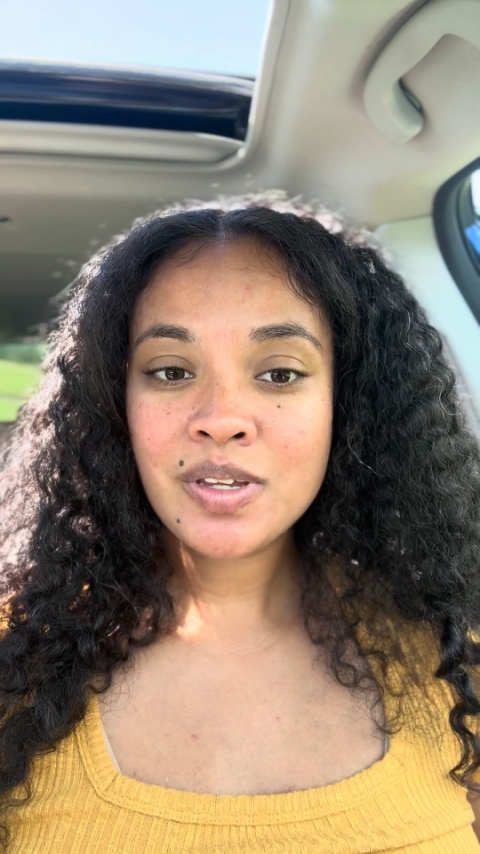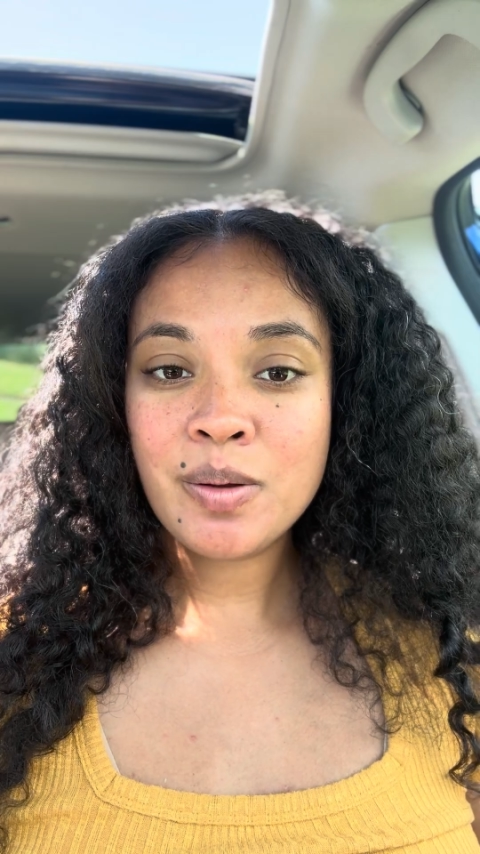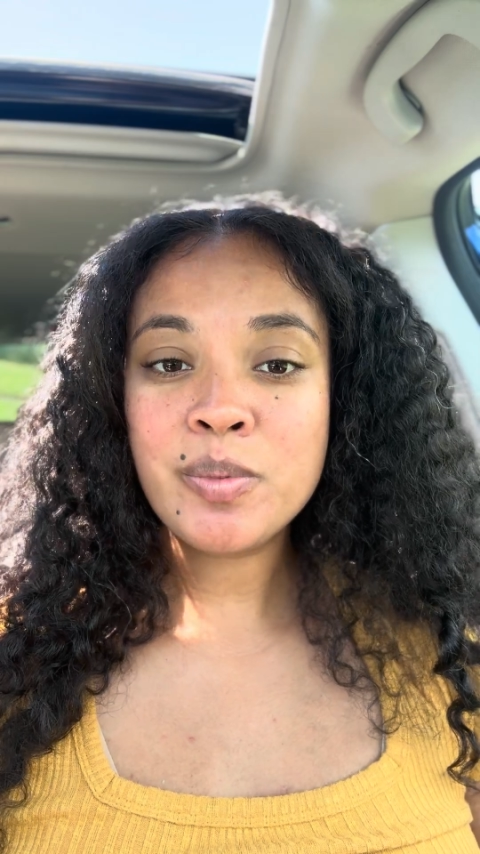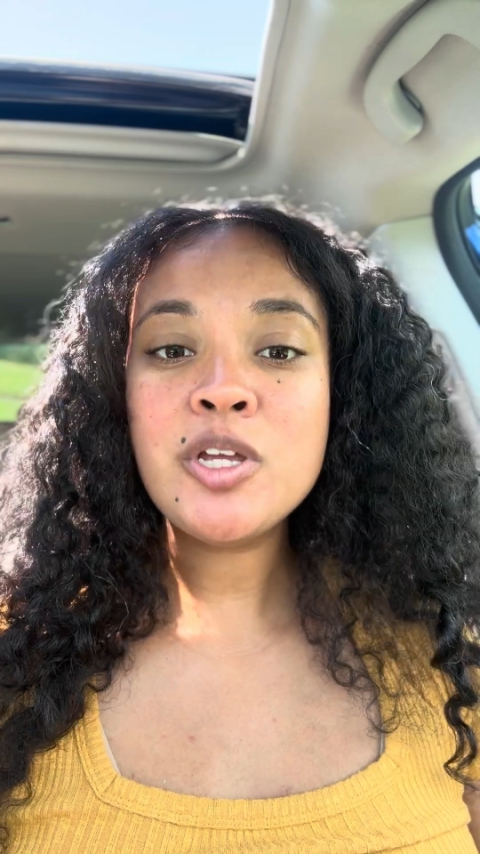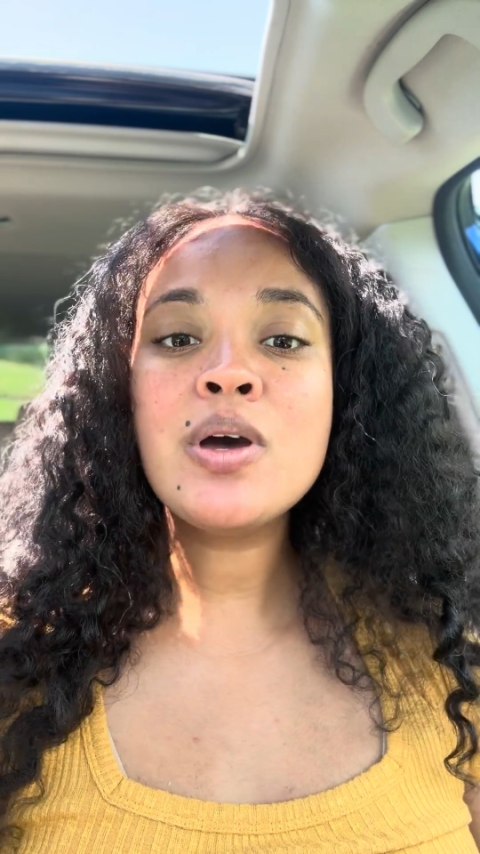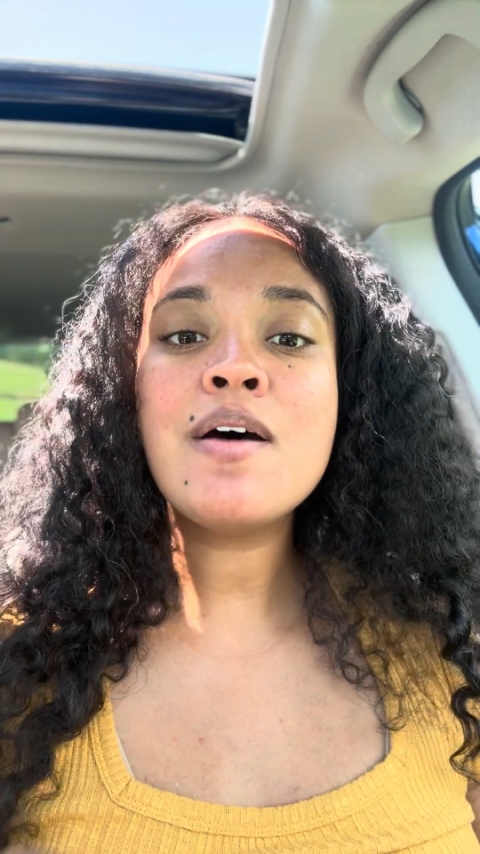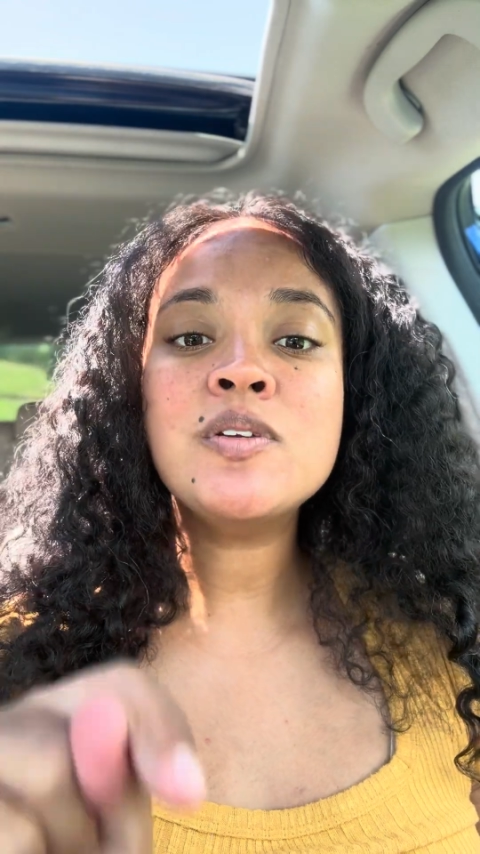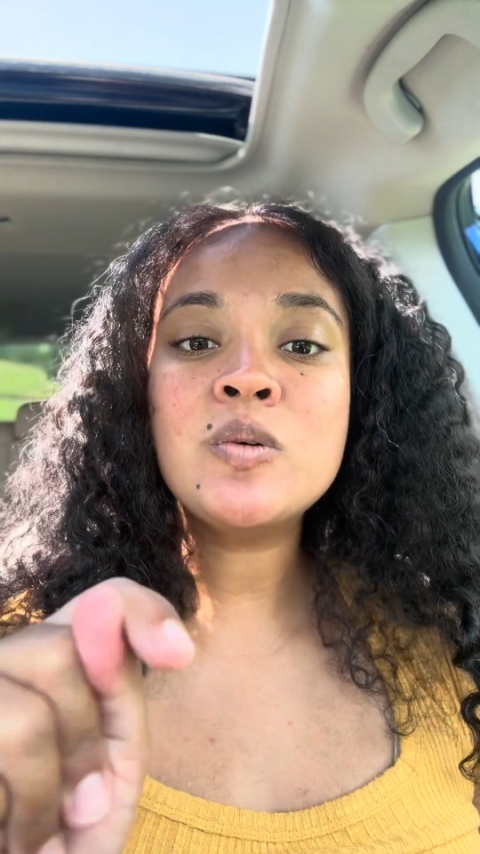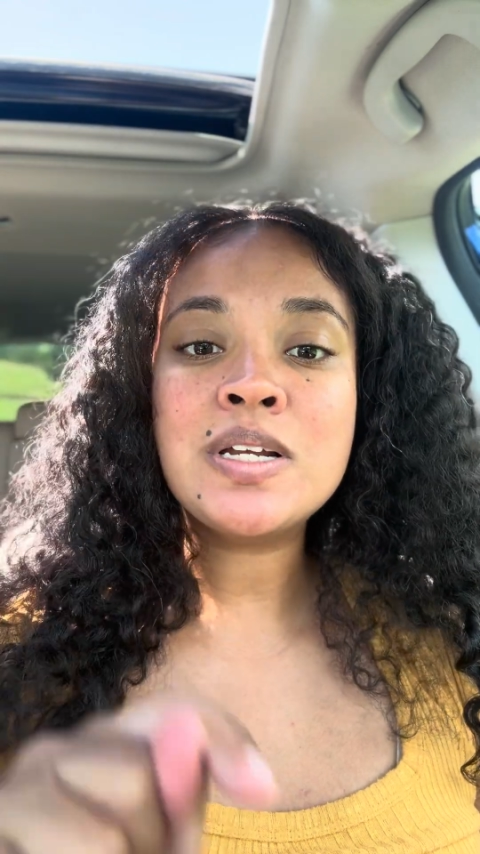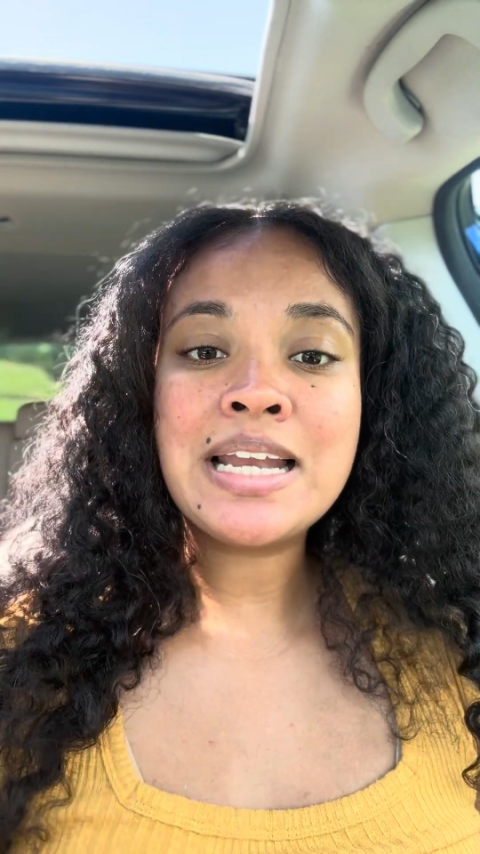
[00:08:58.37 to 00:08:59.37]
But you have
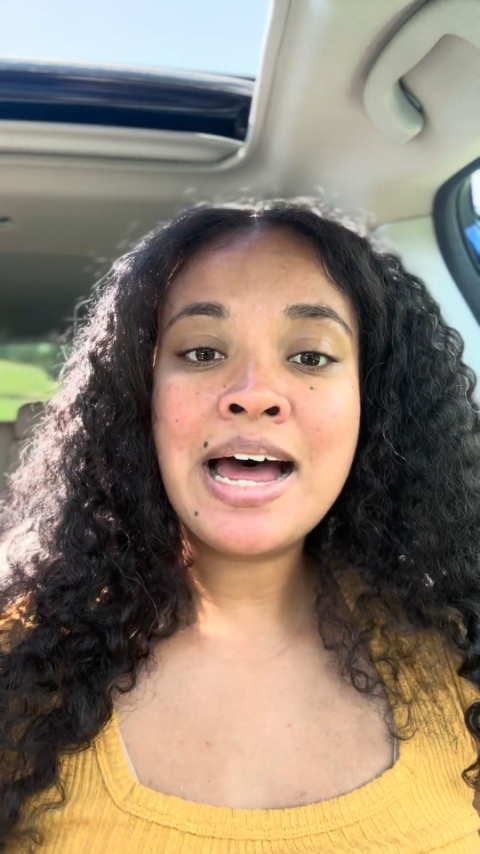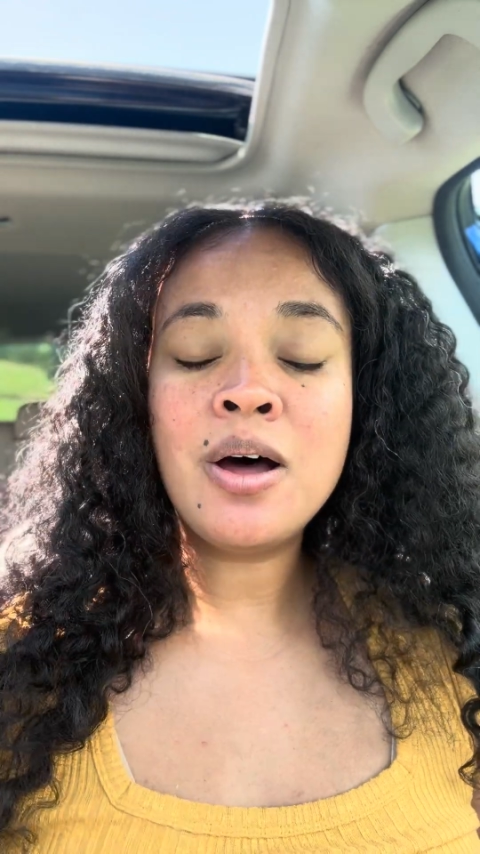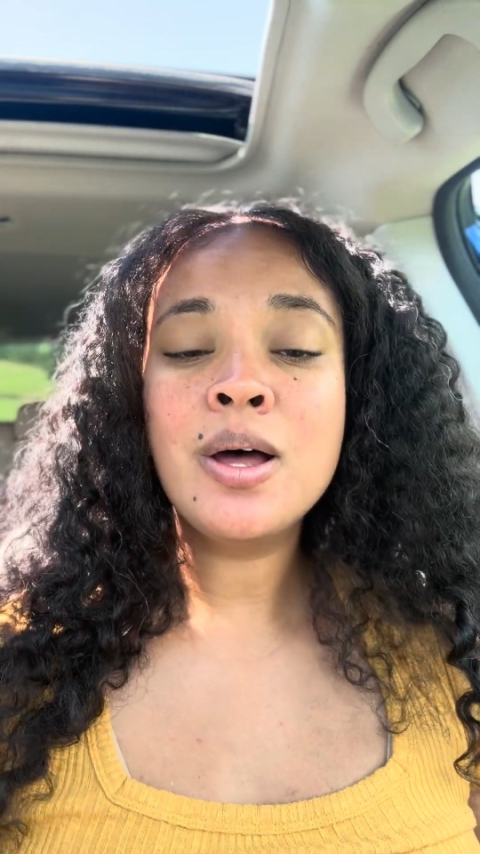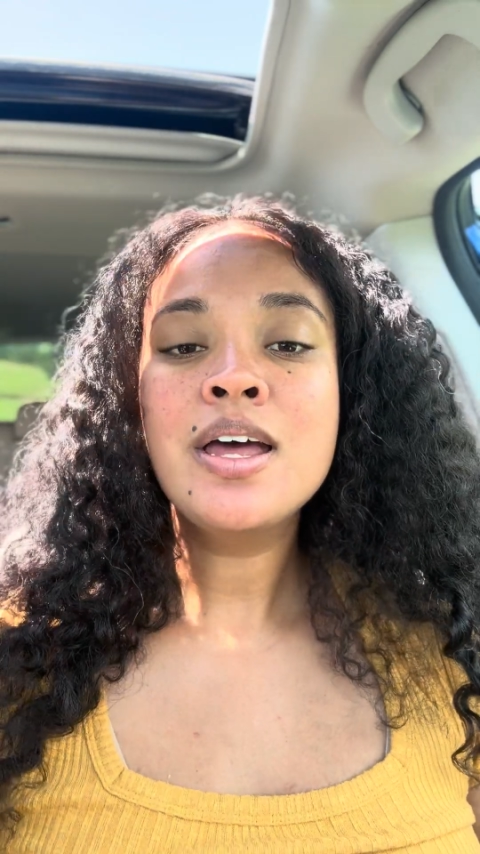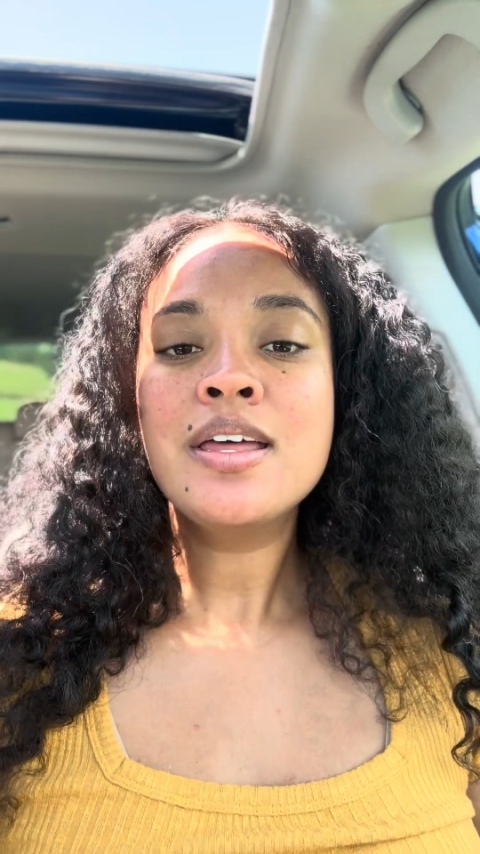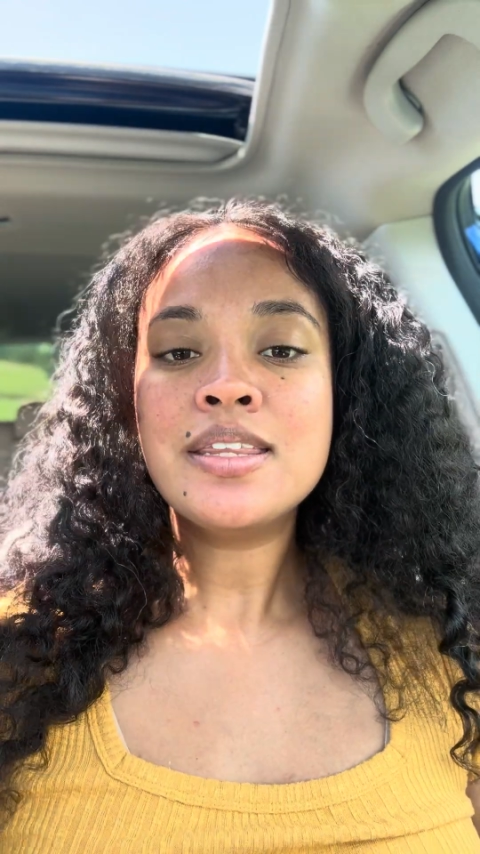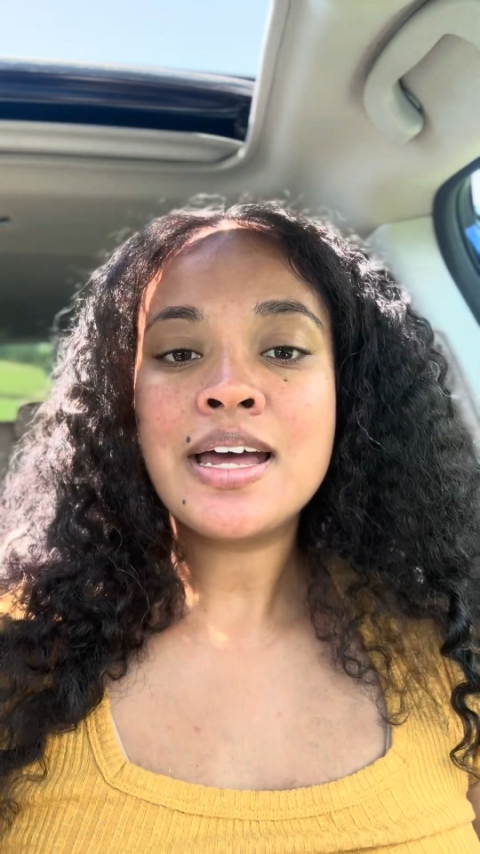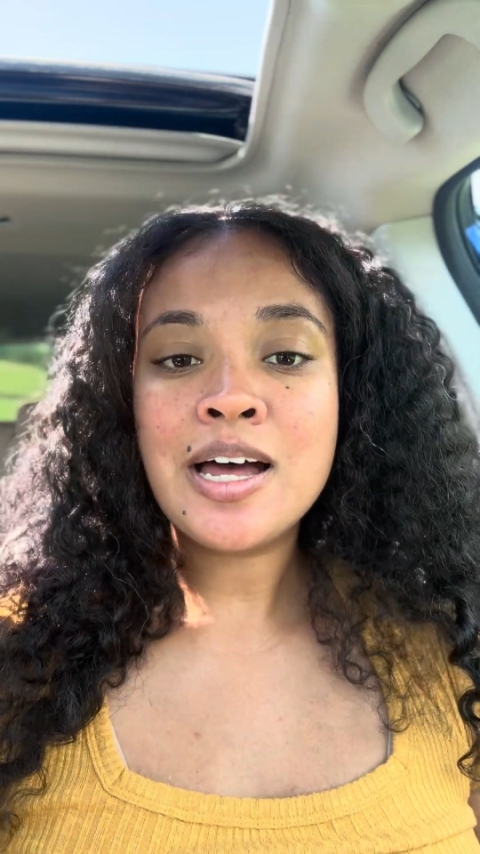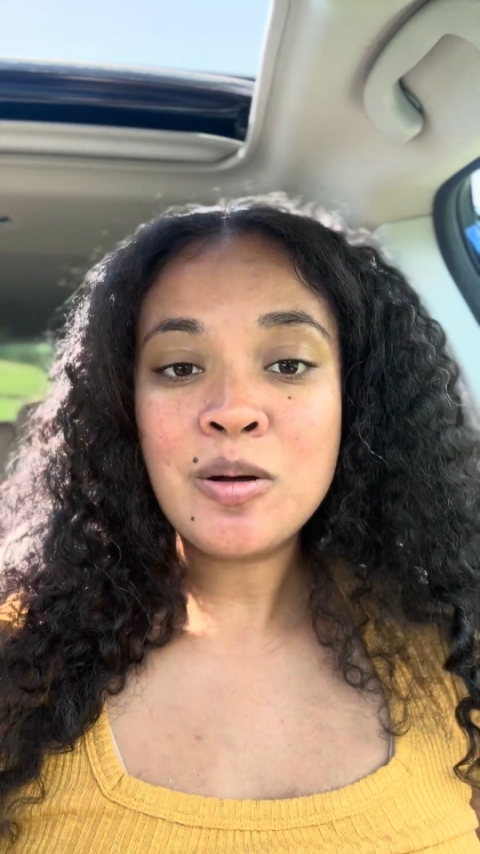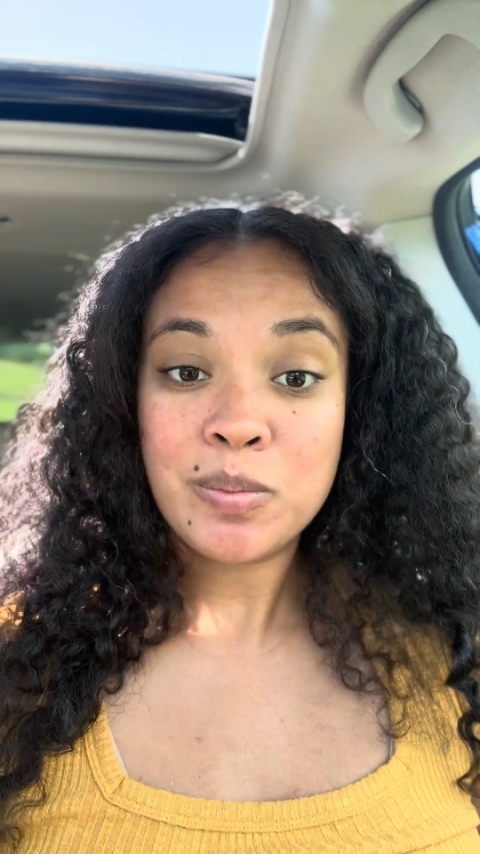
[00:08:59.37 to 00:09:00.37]
to allow the
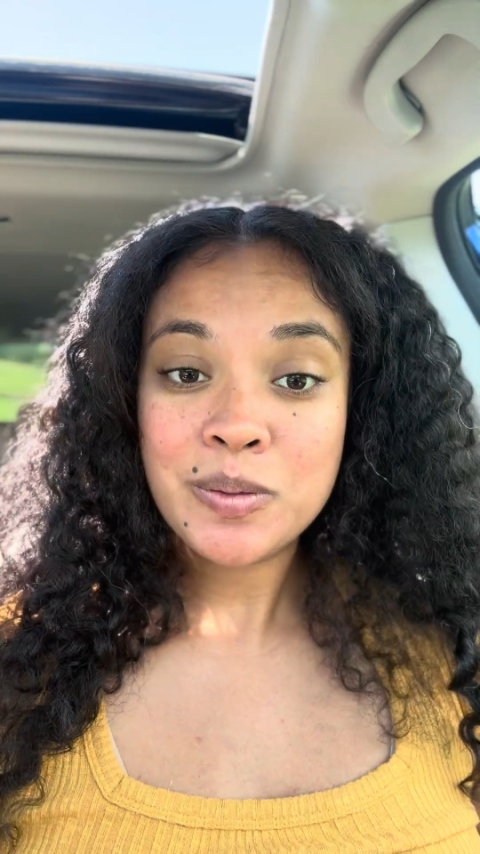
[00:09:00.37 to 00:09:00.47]
help.